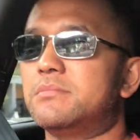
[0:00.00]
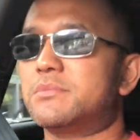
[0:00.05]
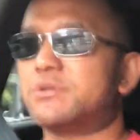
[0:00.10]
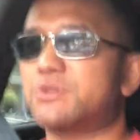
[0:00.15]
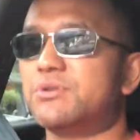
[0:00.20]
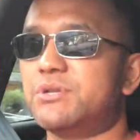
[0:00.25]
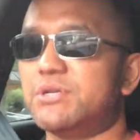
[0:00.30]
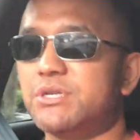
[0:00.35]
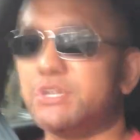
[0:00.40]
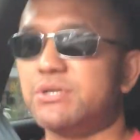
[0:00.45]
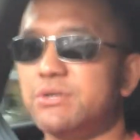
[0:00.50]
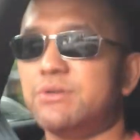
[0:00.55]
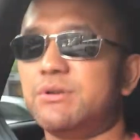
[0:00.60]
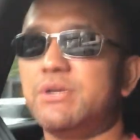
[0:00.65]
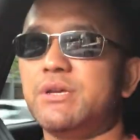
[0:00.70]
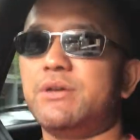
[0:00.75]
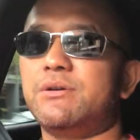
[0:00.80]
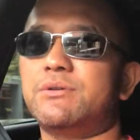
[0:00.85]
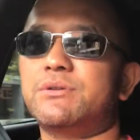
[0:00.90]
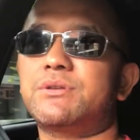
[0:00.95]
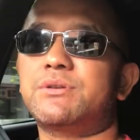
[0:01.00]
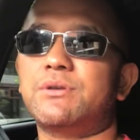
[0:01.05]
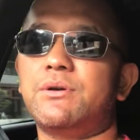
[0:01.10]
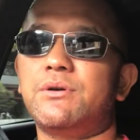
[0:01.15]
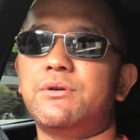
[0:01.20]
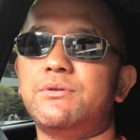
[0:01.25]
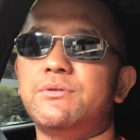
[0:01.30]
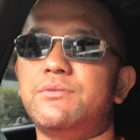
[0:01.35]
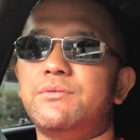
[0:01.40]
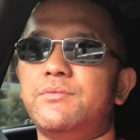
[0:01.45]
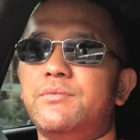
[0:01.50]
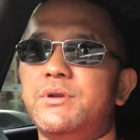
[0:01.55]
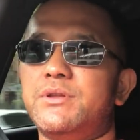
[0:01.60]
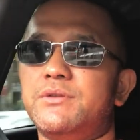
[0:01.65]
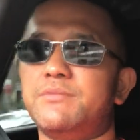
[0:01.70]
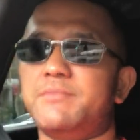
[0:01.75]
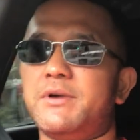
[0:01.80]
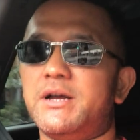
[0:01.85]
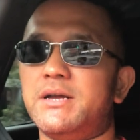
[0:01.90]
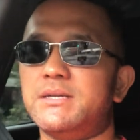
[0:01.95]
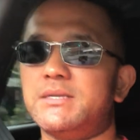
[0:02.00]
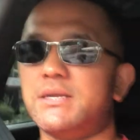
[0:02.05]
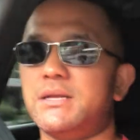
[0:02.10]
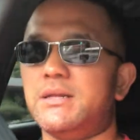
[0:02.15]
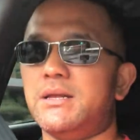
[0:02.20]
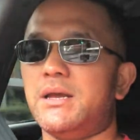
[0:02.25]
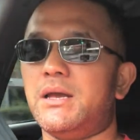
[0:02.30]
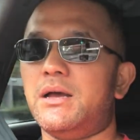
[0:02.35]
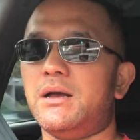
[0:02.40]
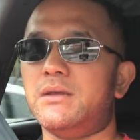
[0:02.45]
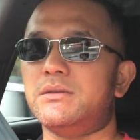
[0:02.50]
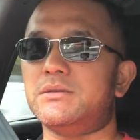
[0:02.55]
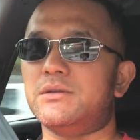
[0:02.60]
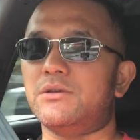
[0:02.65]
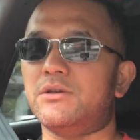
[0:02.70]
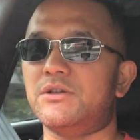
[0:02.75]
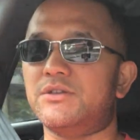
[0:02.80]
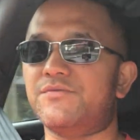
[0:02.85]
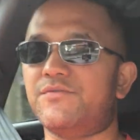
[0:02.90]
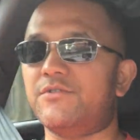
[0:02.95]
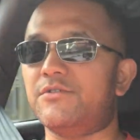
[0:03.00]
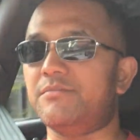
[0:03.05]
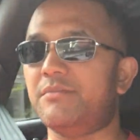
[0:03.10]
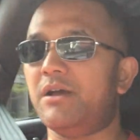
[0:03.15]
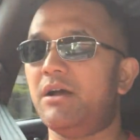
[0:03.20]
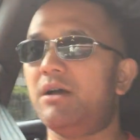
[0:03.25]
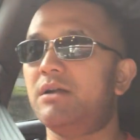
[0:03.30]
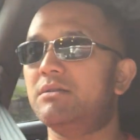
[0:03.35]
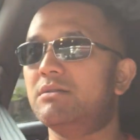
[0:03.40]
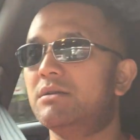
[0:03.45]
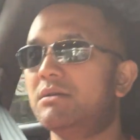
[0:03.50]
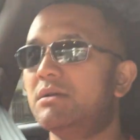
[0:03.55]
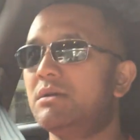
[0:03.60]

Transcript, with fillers: Traditionally also, when you buy and sell a house, it goes for about